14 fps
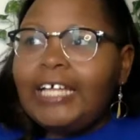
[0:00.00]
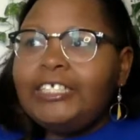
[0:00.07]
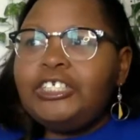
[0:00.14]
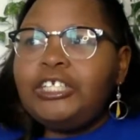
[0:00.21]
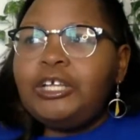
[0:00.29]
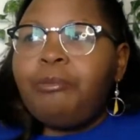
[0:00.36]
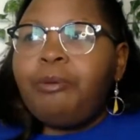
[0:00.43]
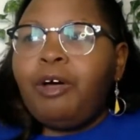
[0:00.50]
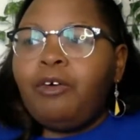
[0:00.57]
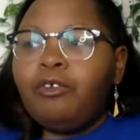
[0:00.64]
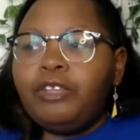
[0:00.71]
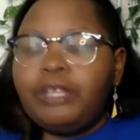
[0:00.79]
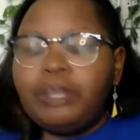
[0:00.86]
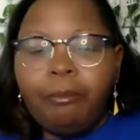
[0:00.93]
about
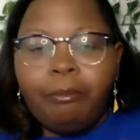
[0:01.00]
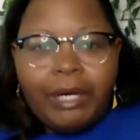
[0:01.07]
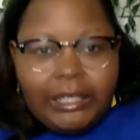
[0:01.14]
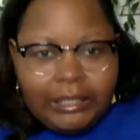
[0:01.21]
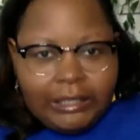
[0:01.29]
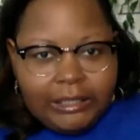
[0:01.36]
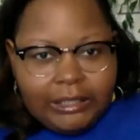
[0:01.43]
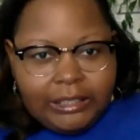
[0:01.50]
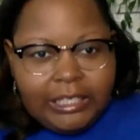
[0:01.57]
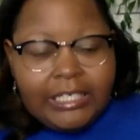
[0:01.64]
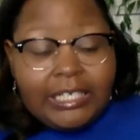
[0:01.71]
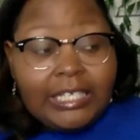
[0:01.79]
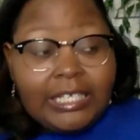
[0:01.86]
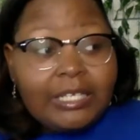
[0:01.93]
the money. This
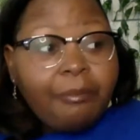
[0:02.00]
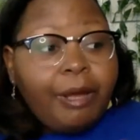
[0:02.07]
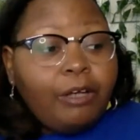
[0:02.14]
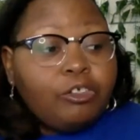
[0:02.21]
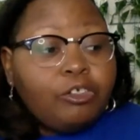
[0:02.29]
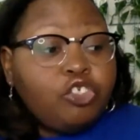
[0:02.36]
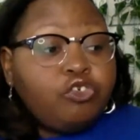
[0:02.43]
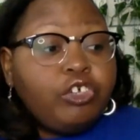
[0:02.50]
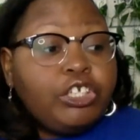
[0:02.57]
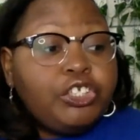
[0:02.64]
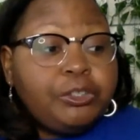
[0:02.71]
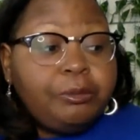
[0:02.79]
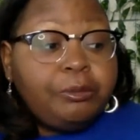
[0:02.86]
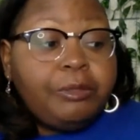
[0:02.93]
is about
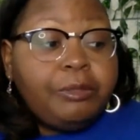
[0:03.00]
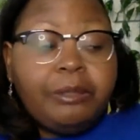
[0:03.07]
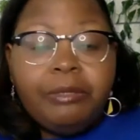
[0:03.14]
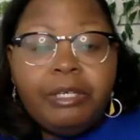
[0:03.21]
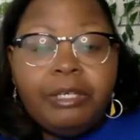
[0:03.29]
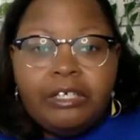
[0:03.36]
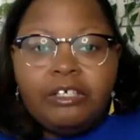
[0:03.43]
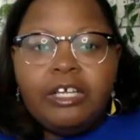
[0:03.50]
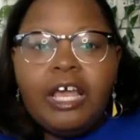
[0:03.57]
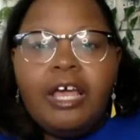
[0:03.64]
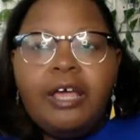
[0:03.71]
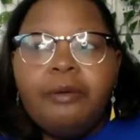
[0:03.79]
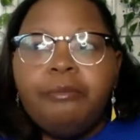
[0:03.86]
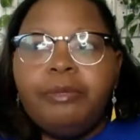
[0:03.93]
stretching me
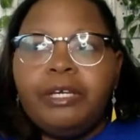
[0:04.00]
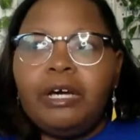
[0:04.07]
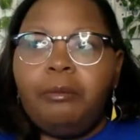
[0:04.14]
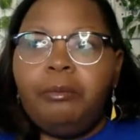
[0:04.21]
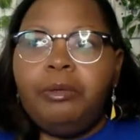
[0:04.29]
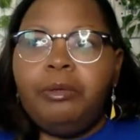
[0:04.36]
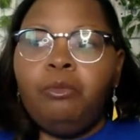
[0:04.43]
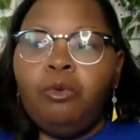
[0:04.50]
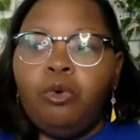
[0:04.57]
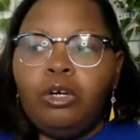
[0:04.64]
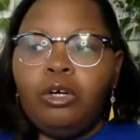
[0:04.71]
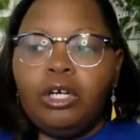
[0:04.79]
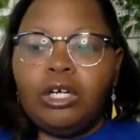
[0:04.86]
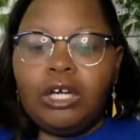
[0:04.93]
becoming
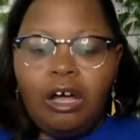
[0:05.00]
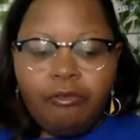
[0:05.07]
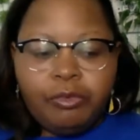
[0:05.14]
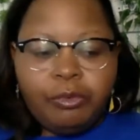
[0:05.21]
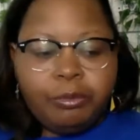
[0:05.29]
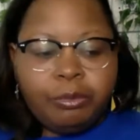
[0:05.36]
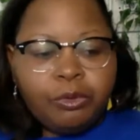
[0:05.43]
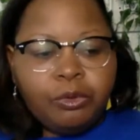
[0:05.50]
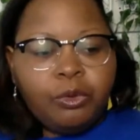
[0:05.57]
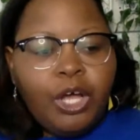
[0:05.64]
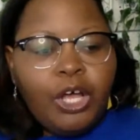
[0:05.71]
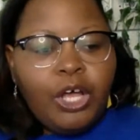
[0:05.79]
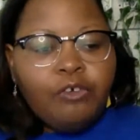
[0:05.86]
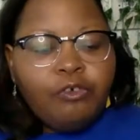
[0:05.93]
more comfortable.
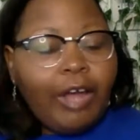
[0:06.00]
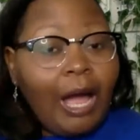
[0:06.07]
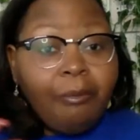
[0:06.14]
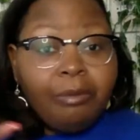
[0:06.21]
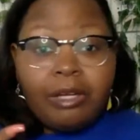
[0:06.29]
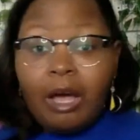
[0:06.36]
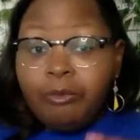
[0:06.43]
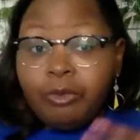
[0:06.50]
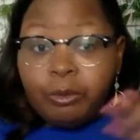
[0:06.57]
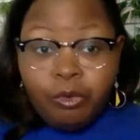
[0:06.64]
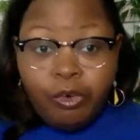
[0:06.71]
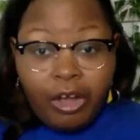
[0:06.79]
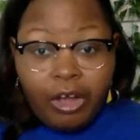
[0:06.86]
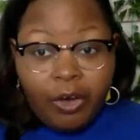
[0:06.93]
Right? I'm
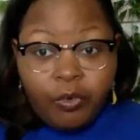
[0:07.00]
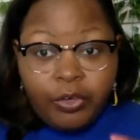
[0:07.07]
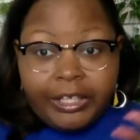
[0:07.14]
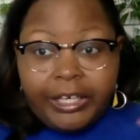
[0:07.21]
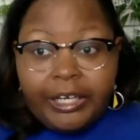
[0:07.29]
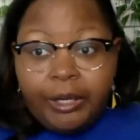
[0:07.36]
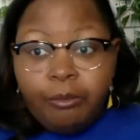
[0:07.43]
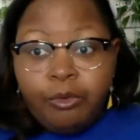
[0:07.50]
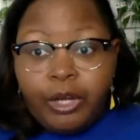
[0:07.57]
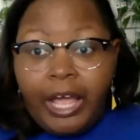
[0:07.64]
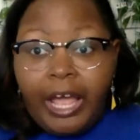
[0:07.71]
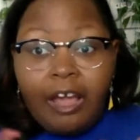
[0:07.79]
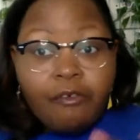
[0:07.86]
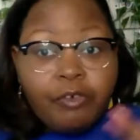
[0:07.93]
comfortable on the camera
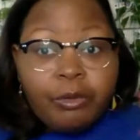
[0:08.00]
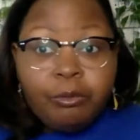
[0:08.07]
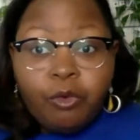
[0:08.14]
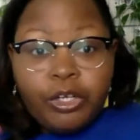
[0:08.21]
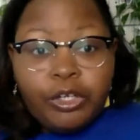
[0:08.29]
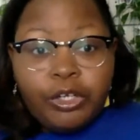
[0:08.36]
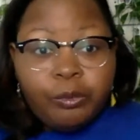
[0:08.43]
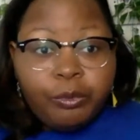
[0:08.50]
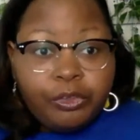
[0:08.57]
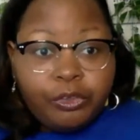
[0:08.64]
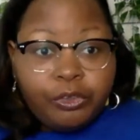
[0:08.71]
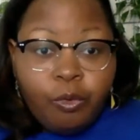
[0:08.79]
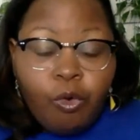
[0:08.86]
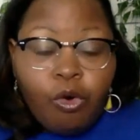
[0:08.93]
every morning with
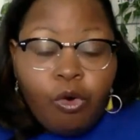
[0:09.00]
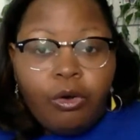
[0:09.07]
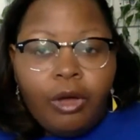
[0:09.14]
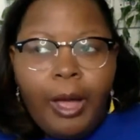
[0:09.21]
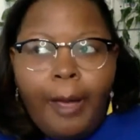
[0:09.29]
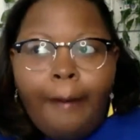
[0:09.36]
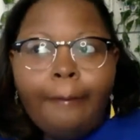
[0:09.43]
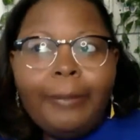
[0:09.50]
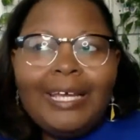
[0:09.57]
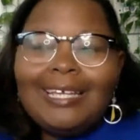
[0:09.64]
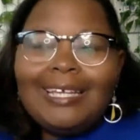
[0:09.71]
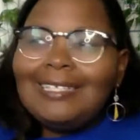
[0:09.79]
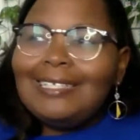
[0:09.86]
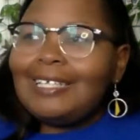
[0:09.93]
you all, but
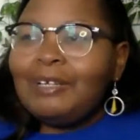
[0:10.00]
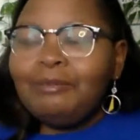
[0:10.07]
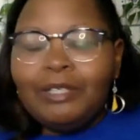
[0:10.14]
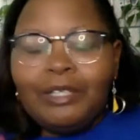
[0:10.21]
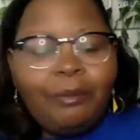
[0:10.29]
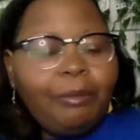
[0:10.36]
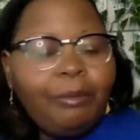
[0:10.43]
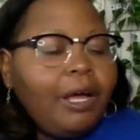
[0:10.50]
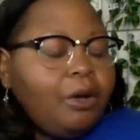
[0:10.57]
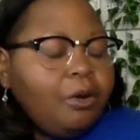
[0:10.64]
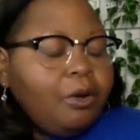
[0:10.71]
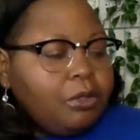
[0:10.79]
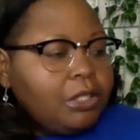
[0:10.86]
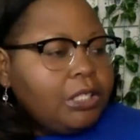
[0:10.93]
it's something
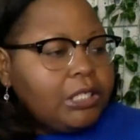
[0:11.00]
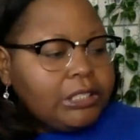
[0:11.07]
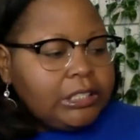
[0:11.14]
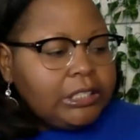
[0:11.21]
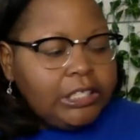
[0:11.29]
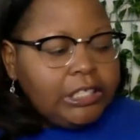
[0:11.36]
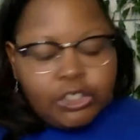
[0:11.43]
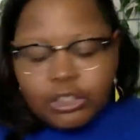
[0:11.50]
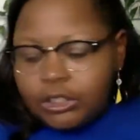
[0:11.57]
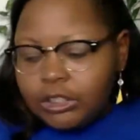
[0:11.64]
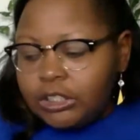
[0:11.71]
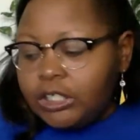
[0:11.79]
about Tanisha,